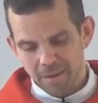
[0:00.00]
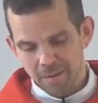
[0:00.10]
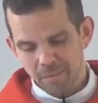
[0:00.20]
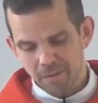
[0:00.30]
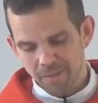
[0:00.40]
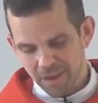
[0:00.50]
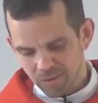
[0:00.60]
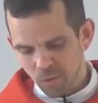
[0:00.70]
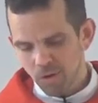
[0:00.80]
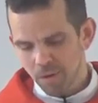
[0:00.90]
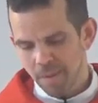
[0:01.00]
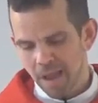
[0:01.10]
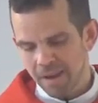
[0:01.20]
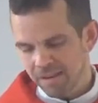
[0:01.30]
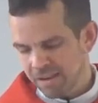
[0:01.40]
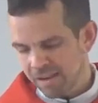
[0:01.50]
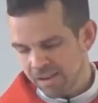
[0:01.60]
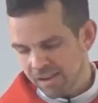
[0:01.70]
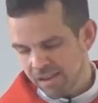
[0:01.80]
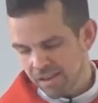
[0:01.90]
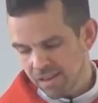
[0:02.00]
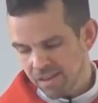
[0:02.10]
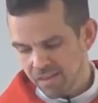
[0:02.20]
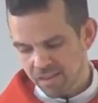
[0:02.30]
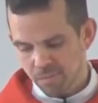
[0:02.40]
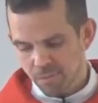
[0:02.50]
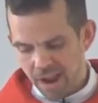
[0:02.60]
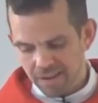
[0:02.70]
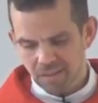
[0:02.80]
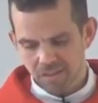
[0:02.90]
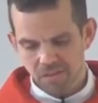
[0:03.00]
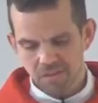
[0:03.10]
when they talk about this practice